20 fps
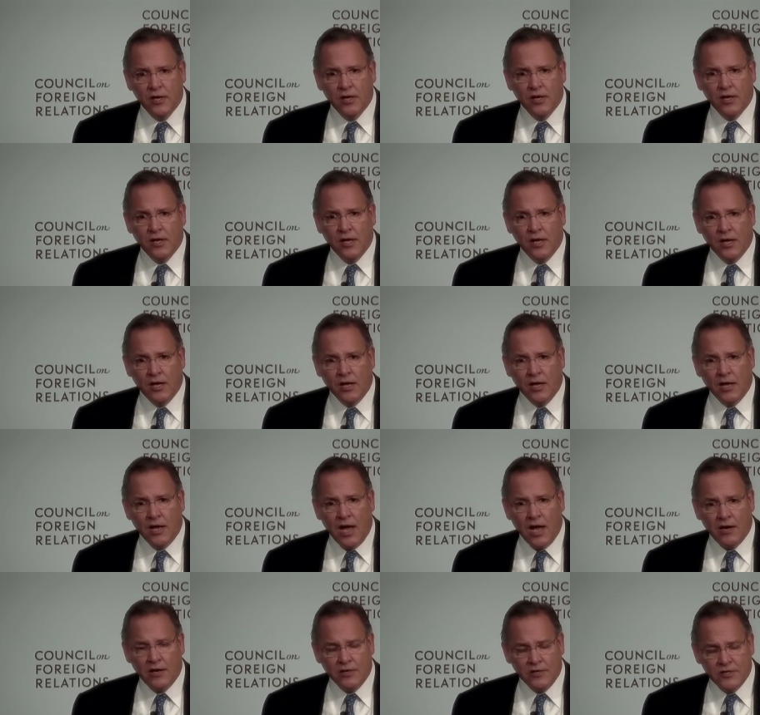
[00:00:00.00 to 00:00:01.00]
uh,
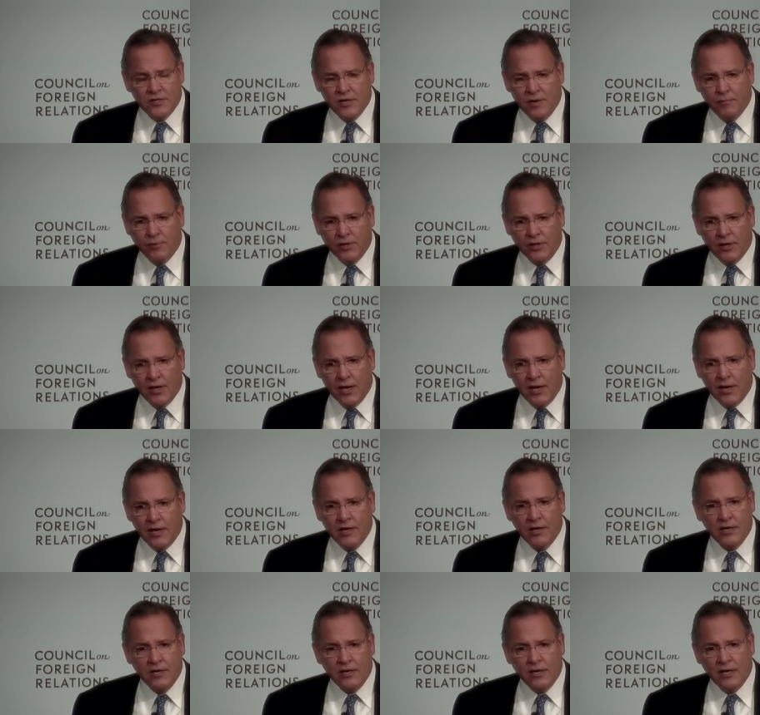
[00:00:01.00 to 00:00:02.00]
on an assembly line
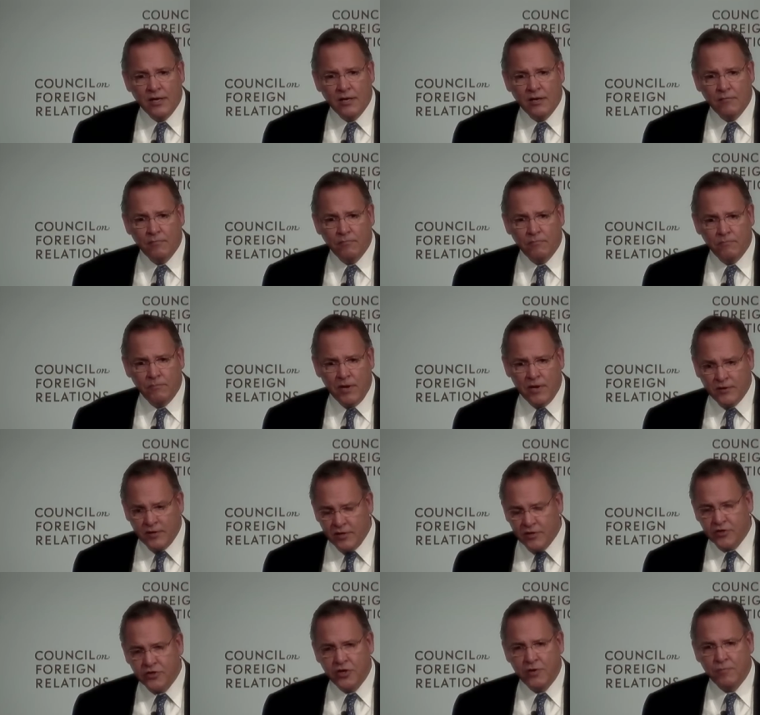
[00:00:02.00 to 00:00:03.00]
um, bending
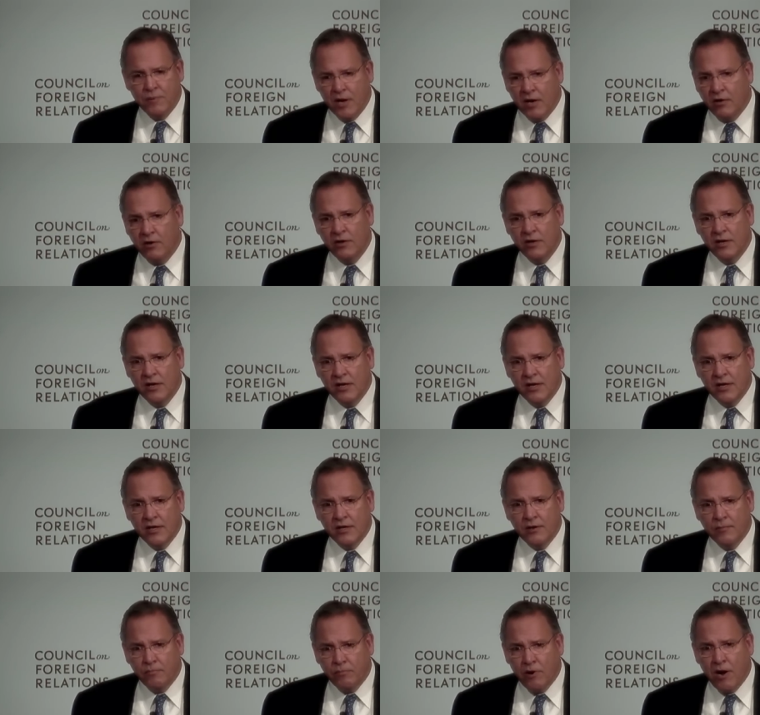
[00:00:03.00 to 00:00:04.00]
sheet metal,
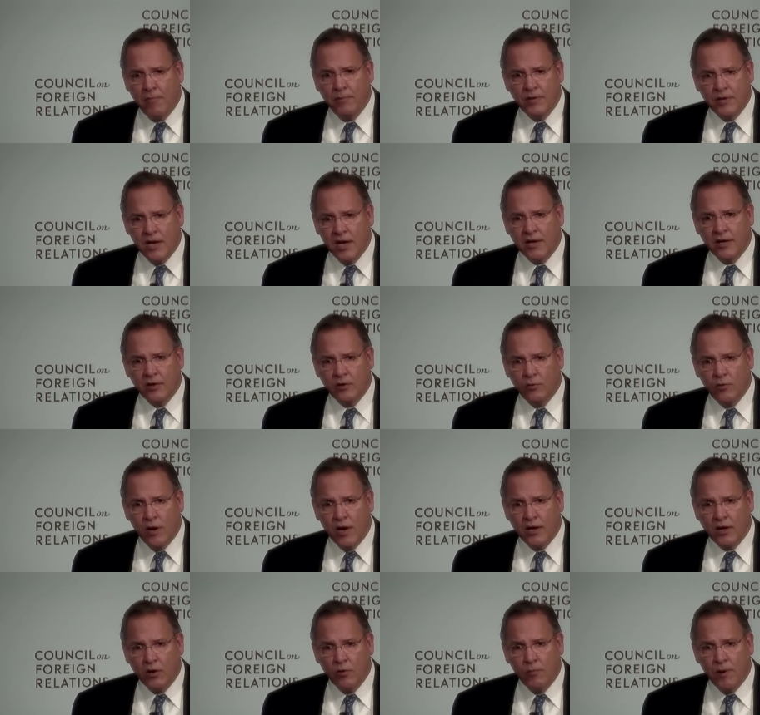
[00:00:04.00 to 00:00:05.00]
you're probably not going to want
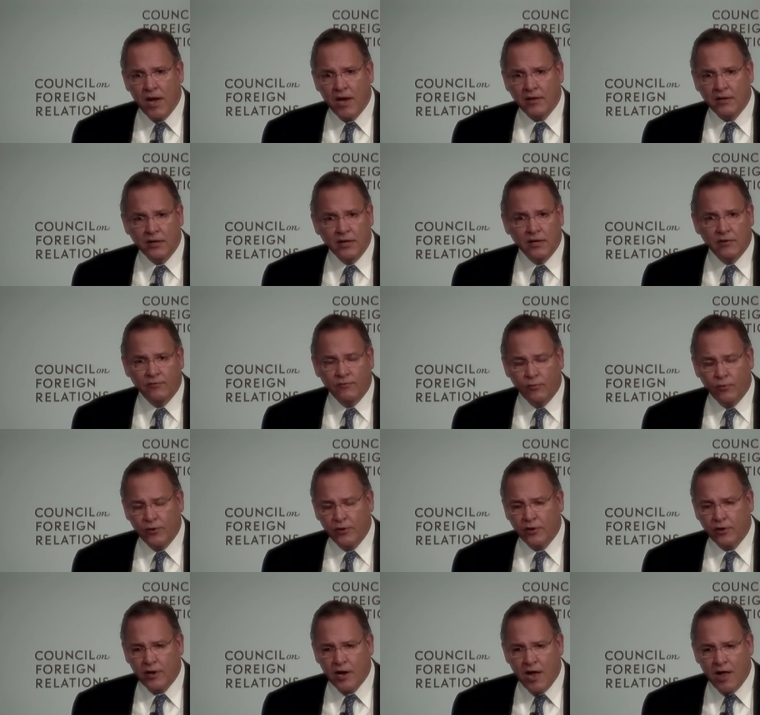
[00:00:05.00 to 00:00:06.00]
to go back and get a
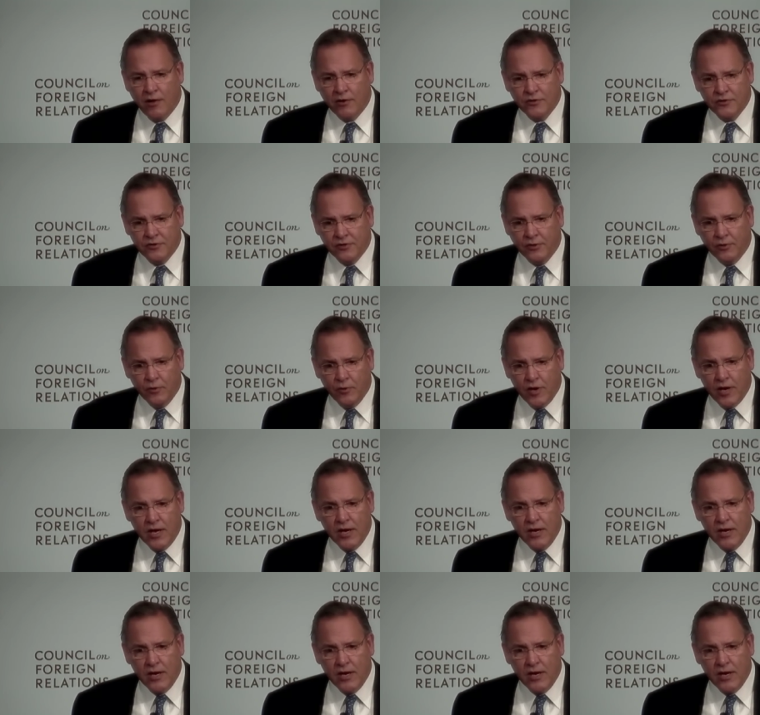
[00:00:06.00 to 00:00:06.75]
four-year college degree.